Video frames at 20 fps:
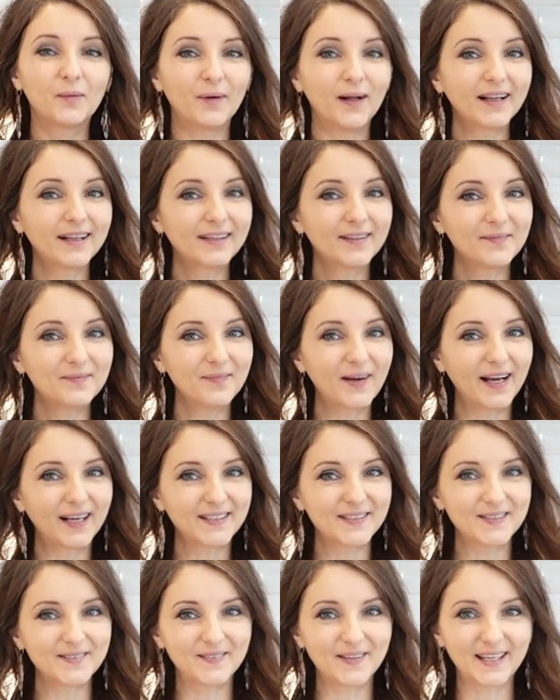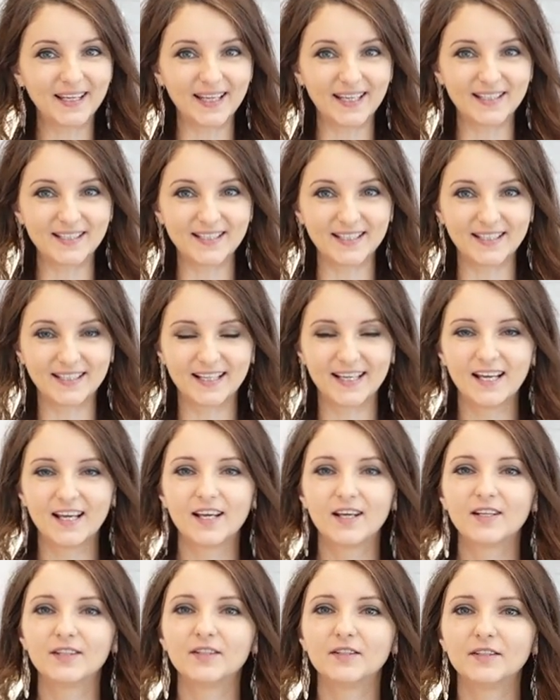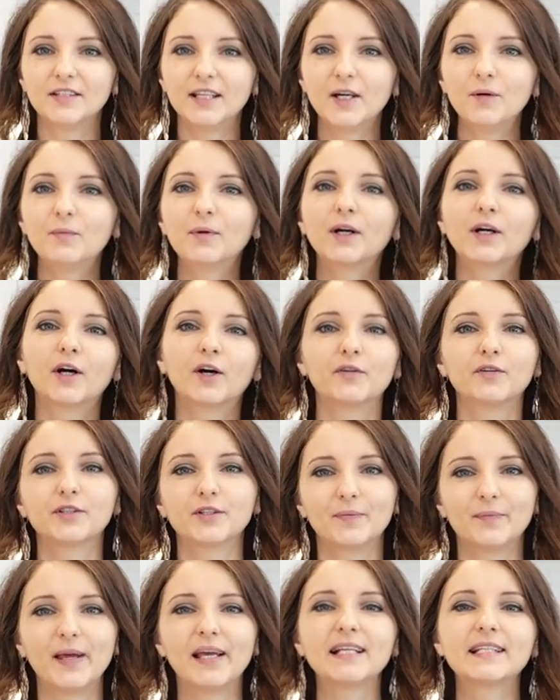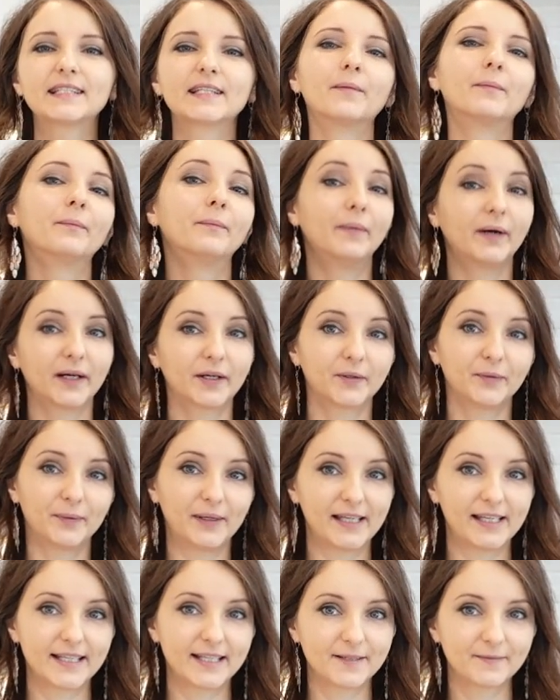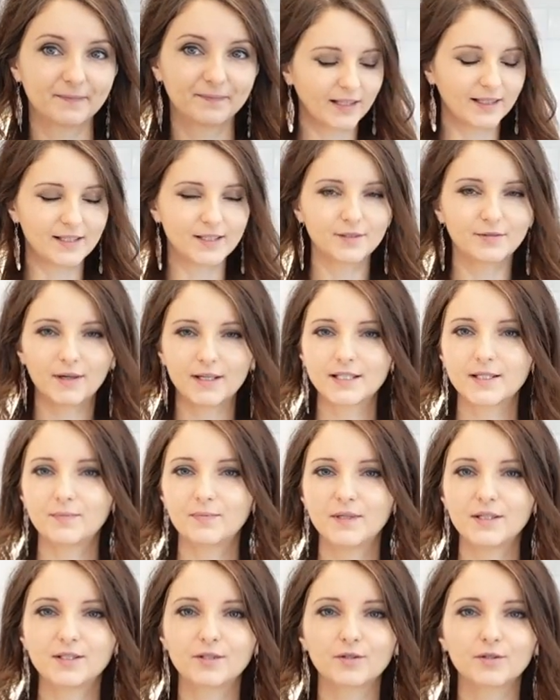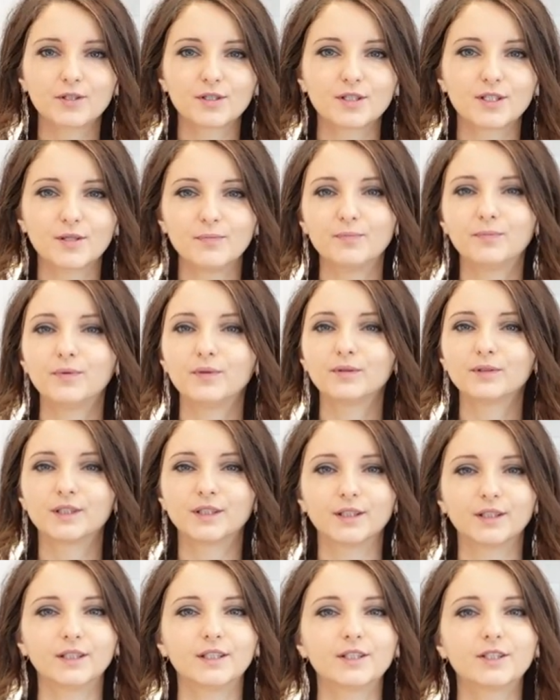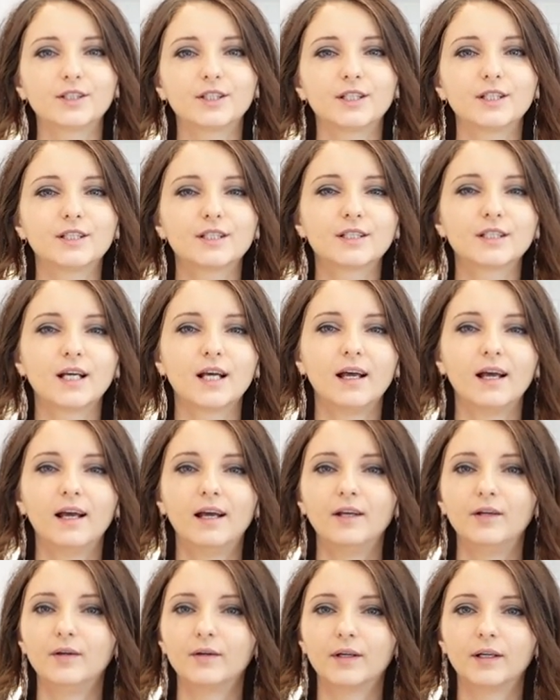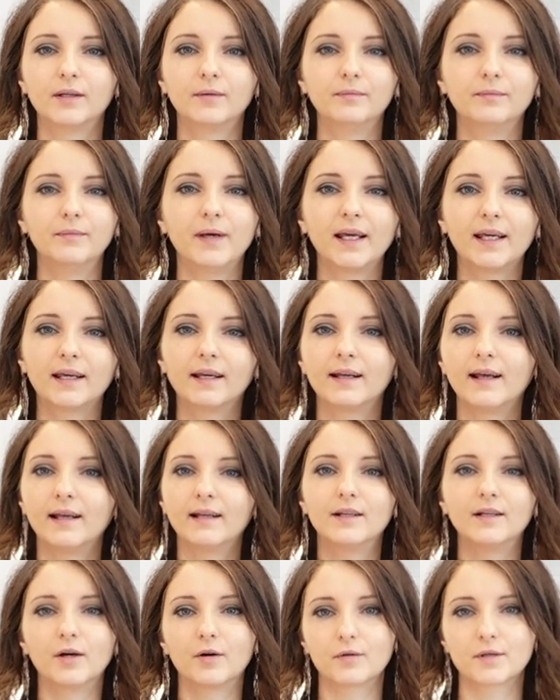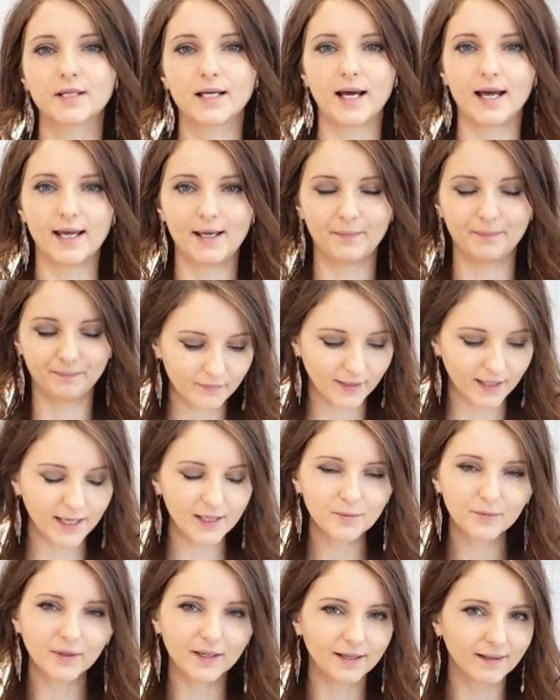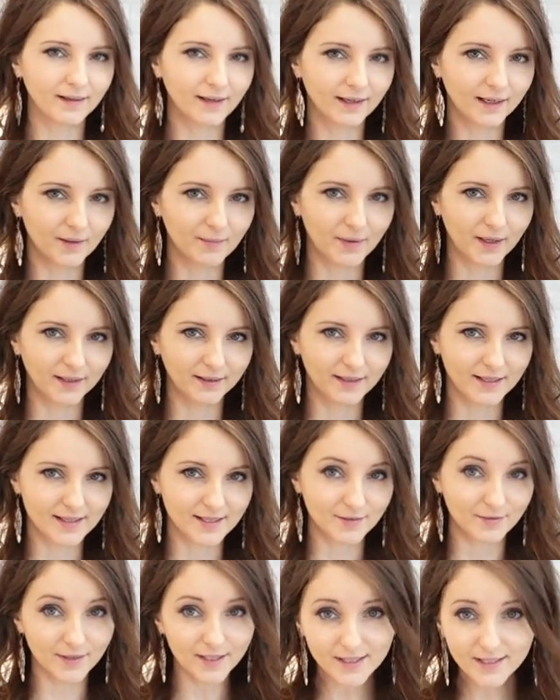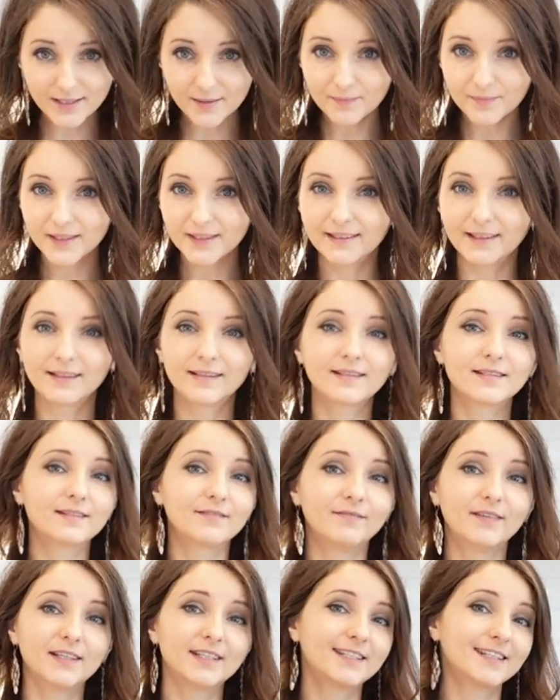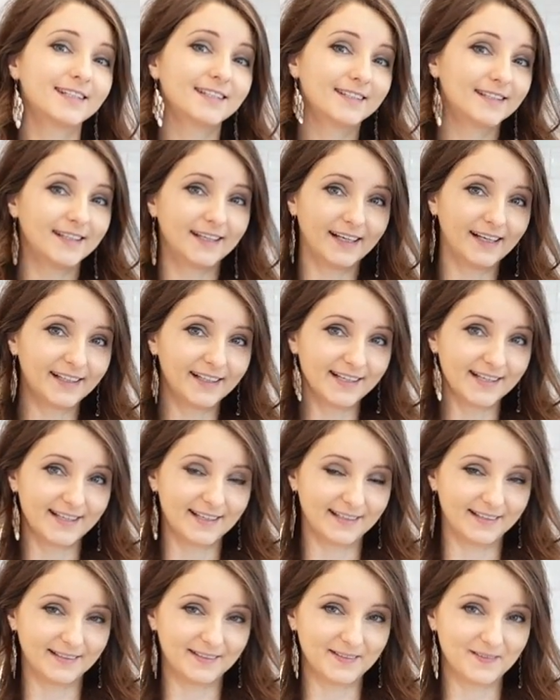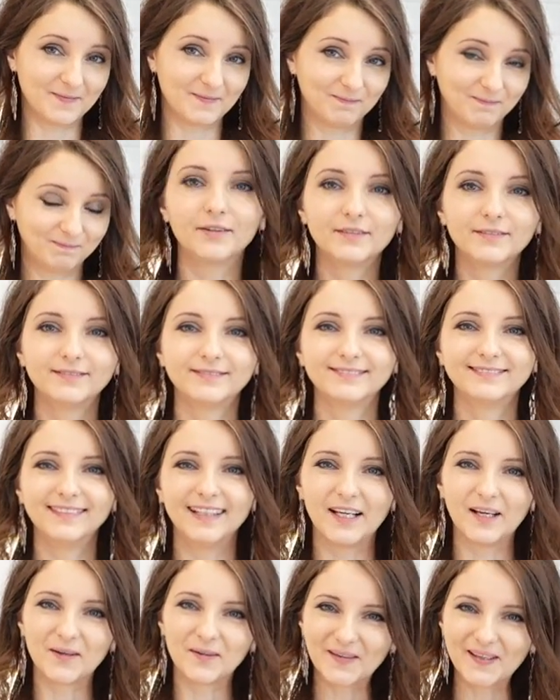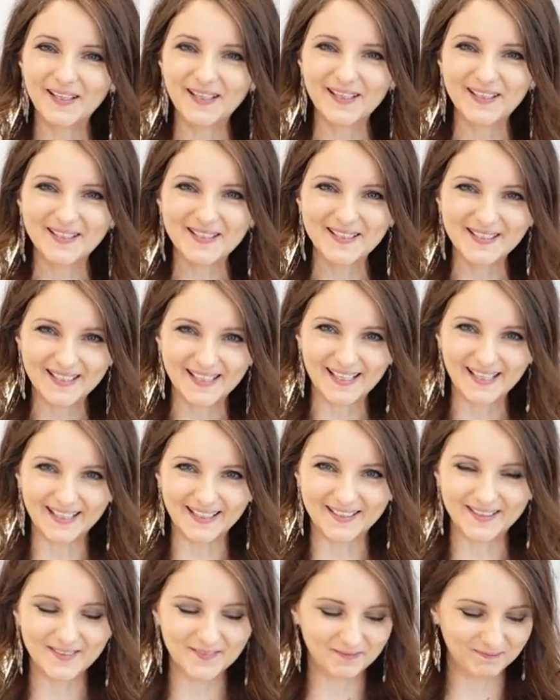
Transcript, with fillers: Welcome back to my kitchen. Today we're going to make some buckwheat. This recipe is so simple, delicious. You can make it in no time. And what I like about this recipe that it's vegetarian. Ingredients needed: